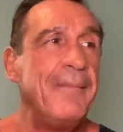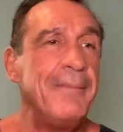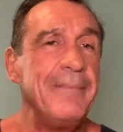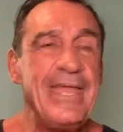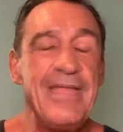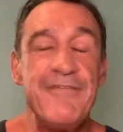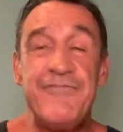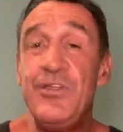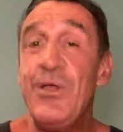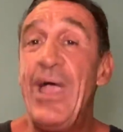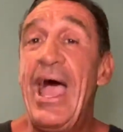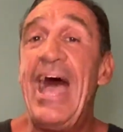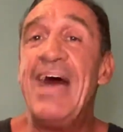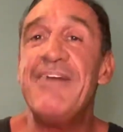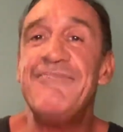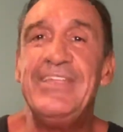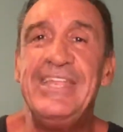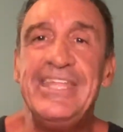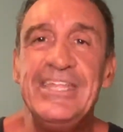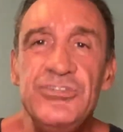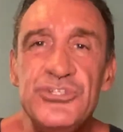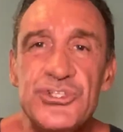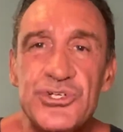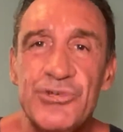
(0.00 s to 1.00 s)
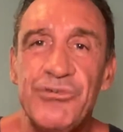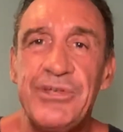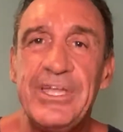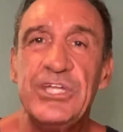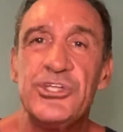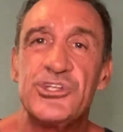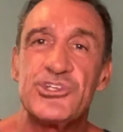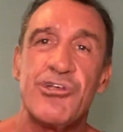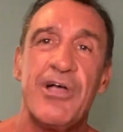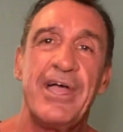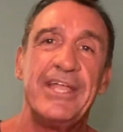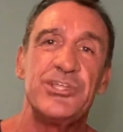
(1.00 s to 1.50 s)
if you have an injury, you're
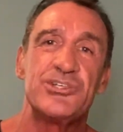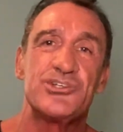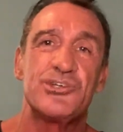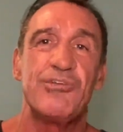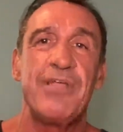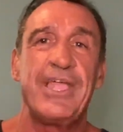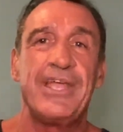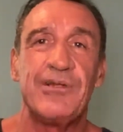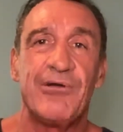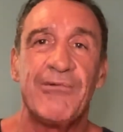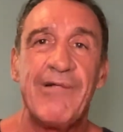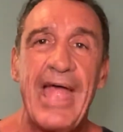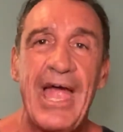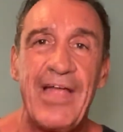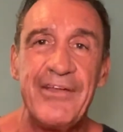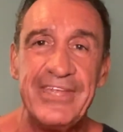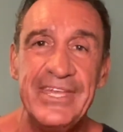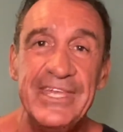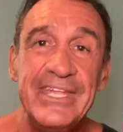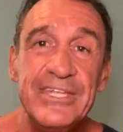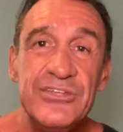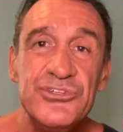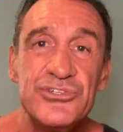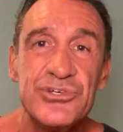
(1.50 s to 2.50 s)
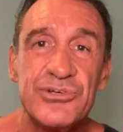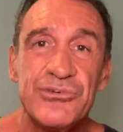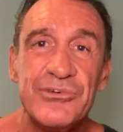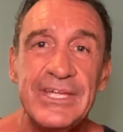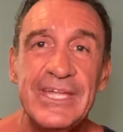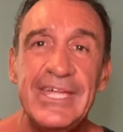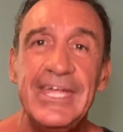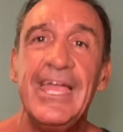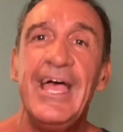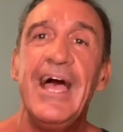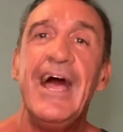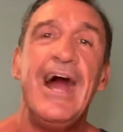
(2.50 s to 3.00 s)
trying to train around an
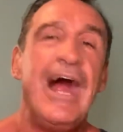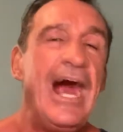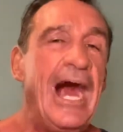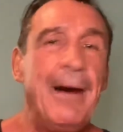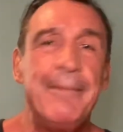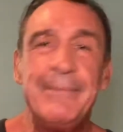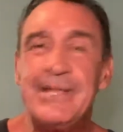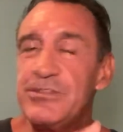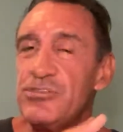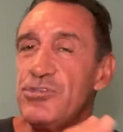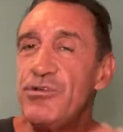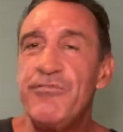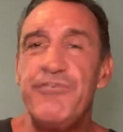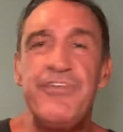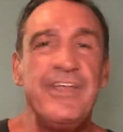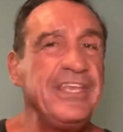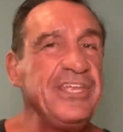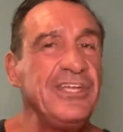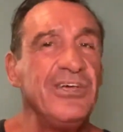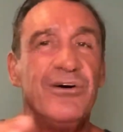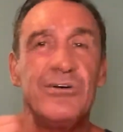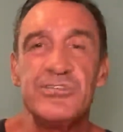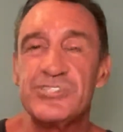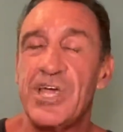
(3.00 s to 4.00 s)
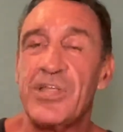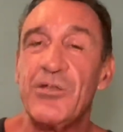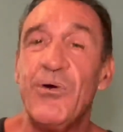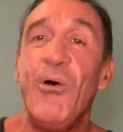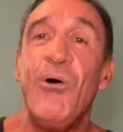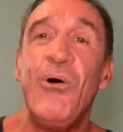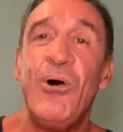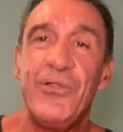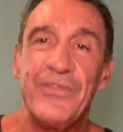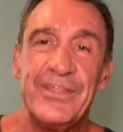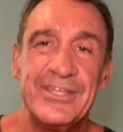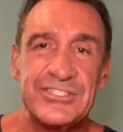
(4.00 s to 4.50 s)
injury, I'm going to do videos on
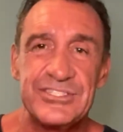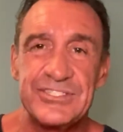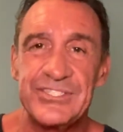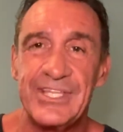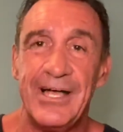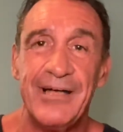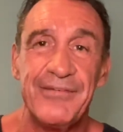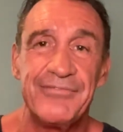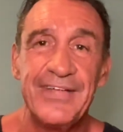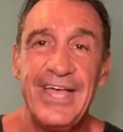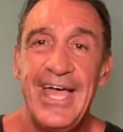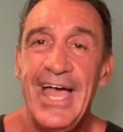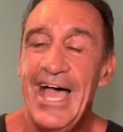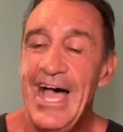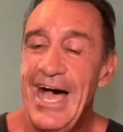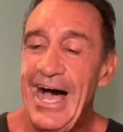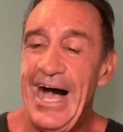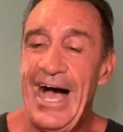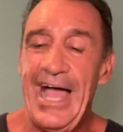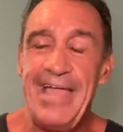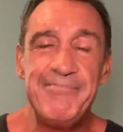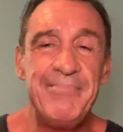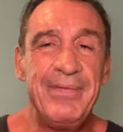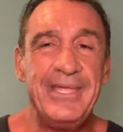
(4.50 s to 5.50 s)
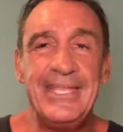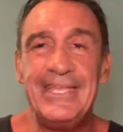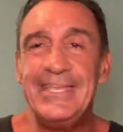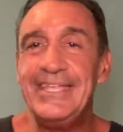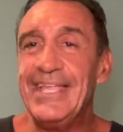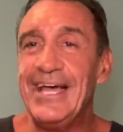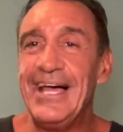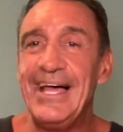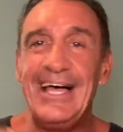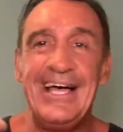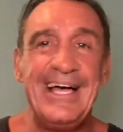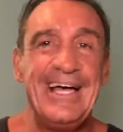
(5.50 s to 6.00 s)
all this stuff. I
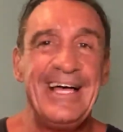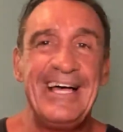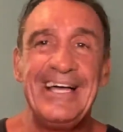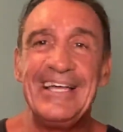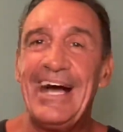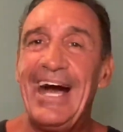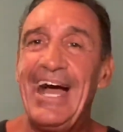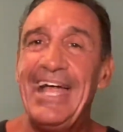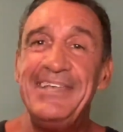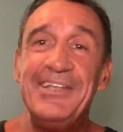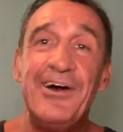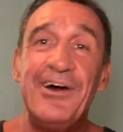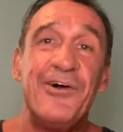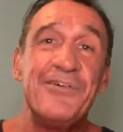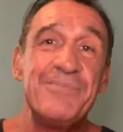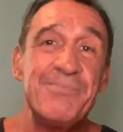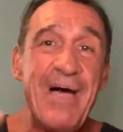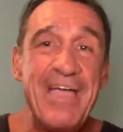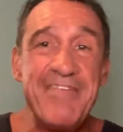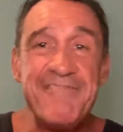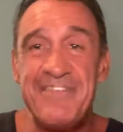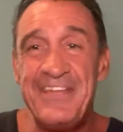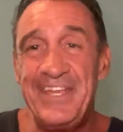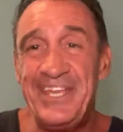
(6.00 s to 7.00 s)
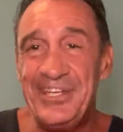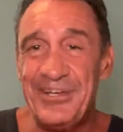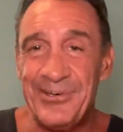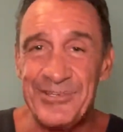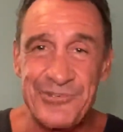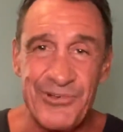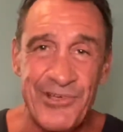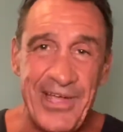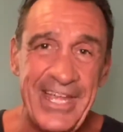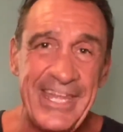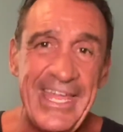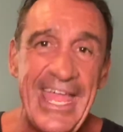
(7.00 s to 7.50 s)
know my videos
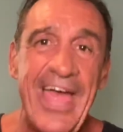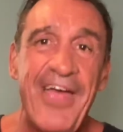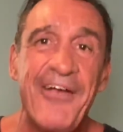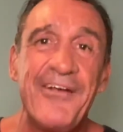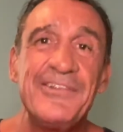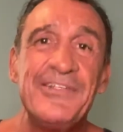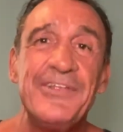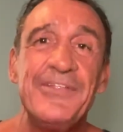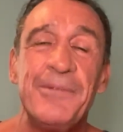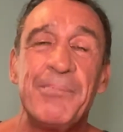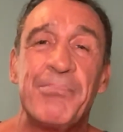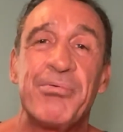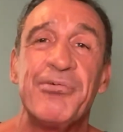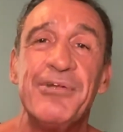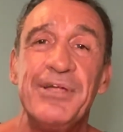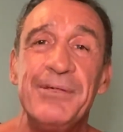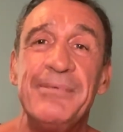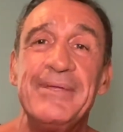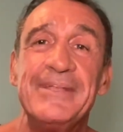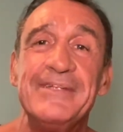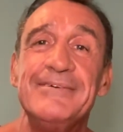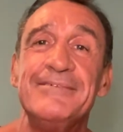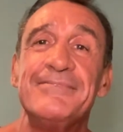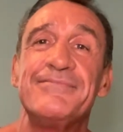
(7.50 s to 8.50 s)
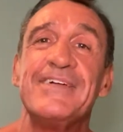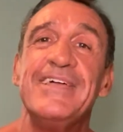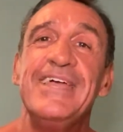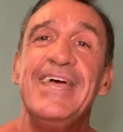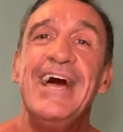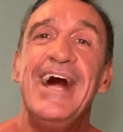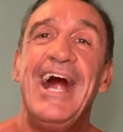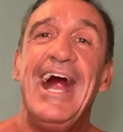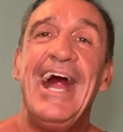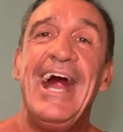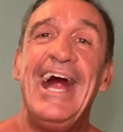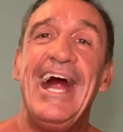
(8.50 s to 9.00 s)
right now are a little primitive,
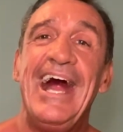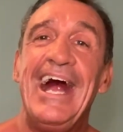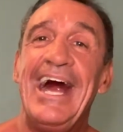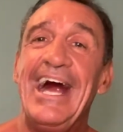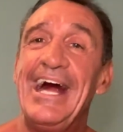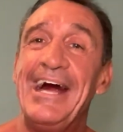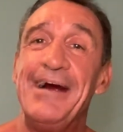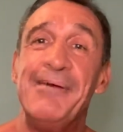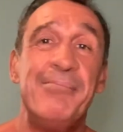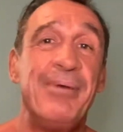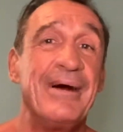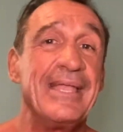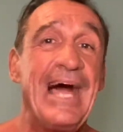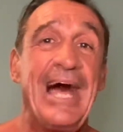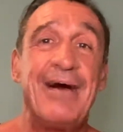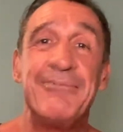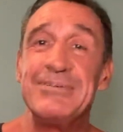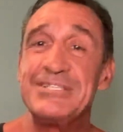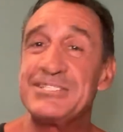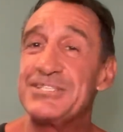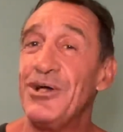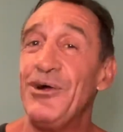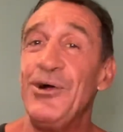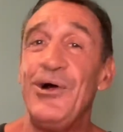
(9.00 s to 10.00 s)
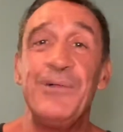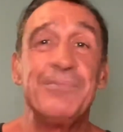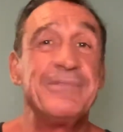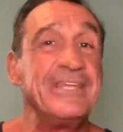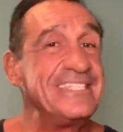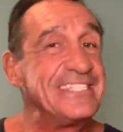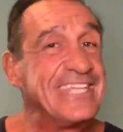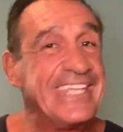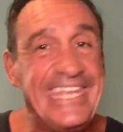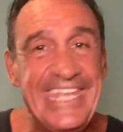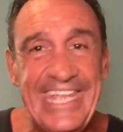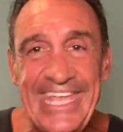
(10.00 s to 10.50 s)
but I was told
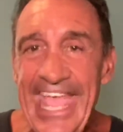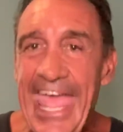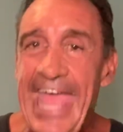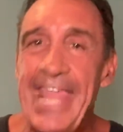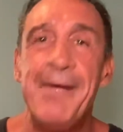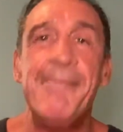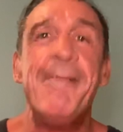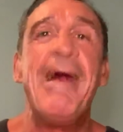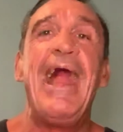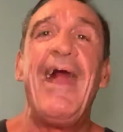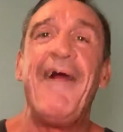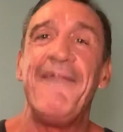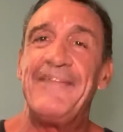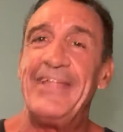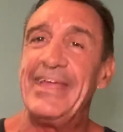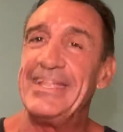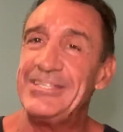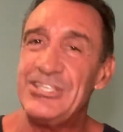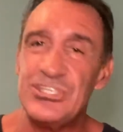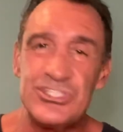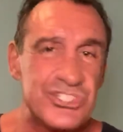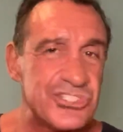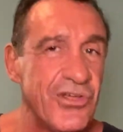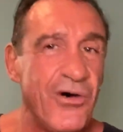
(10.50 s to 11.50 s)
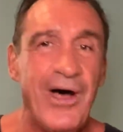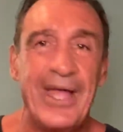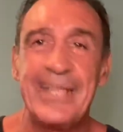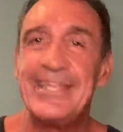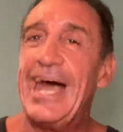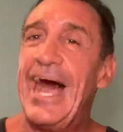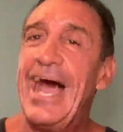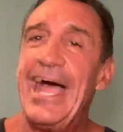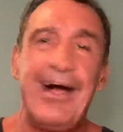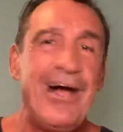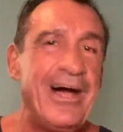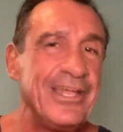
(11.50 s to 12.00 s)
just get them out there. Just start.
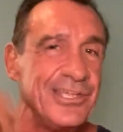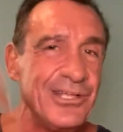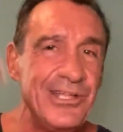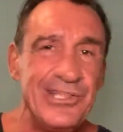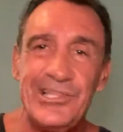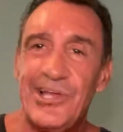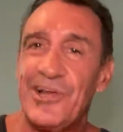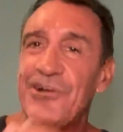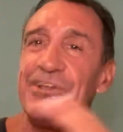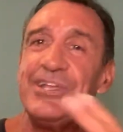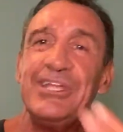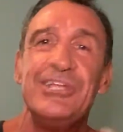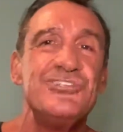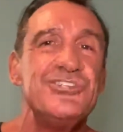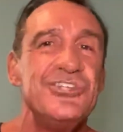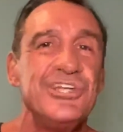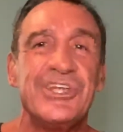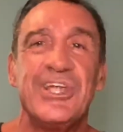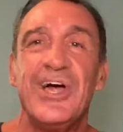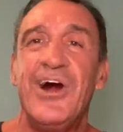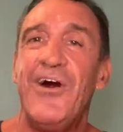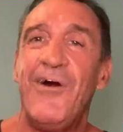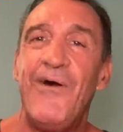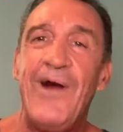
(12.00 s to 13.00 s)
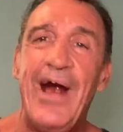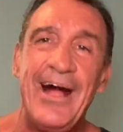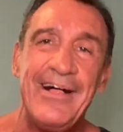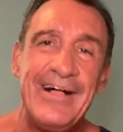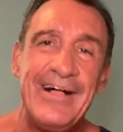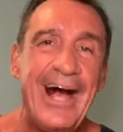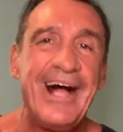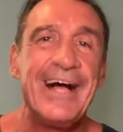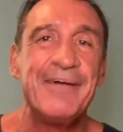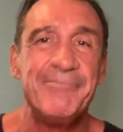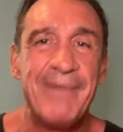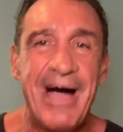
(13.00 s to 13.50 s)
You'll learn as you go.
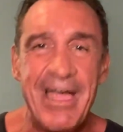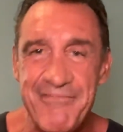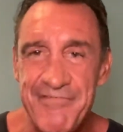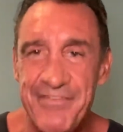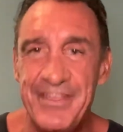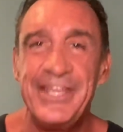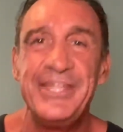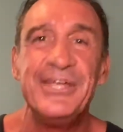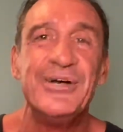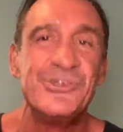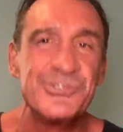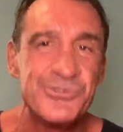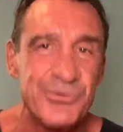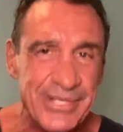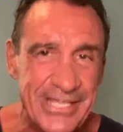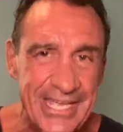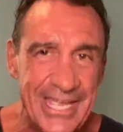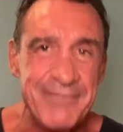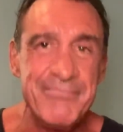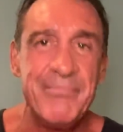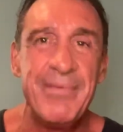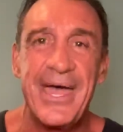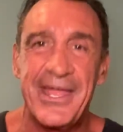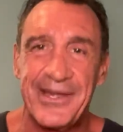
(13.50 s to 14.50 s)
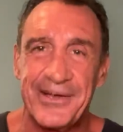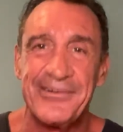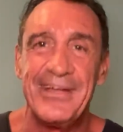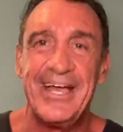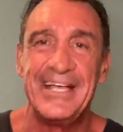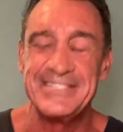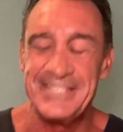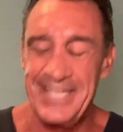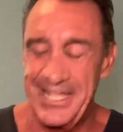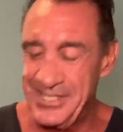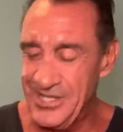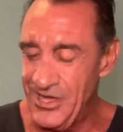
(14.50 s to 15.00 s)
My videos will get better
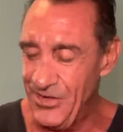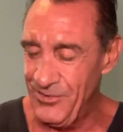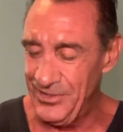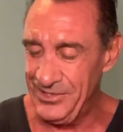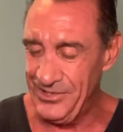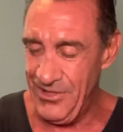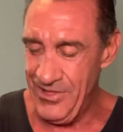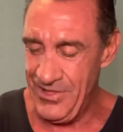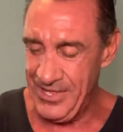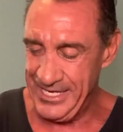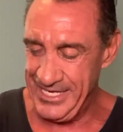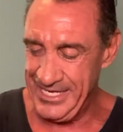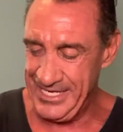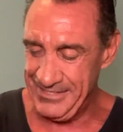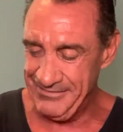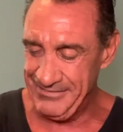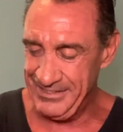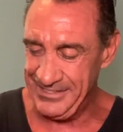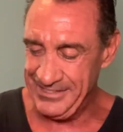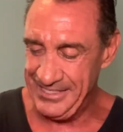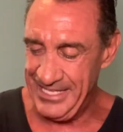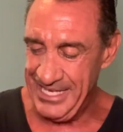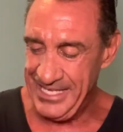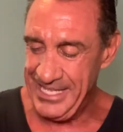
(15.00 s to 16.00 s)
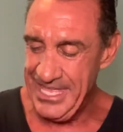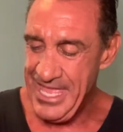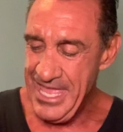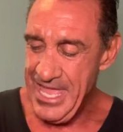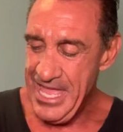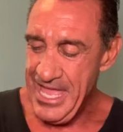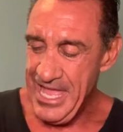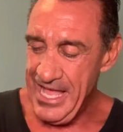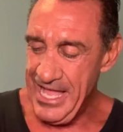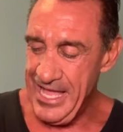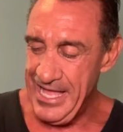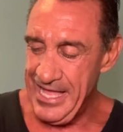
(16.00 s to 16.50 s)
as I go along and everything.
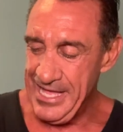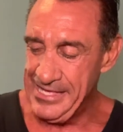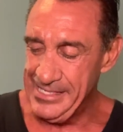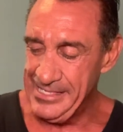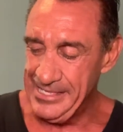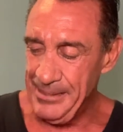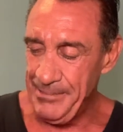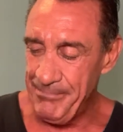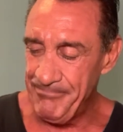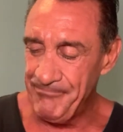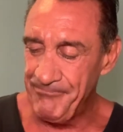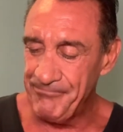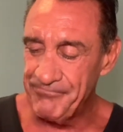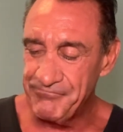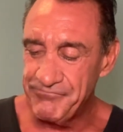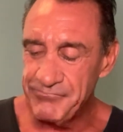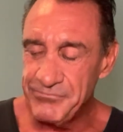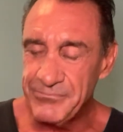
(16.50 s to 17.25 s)
I'm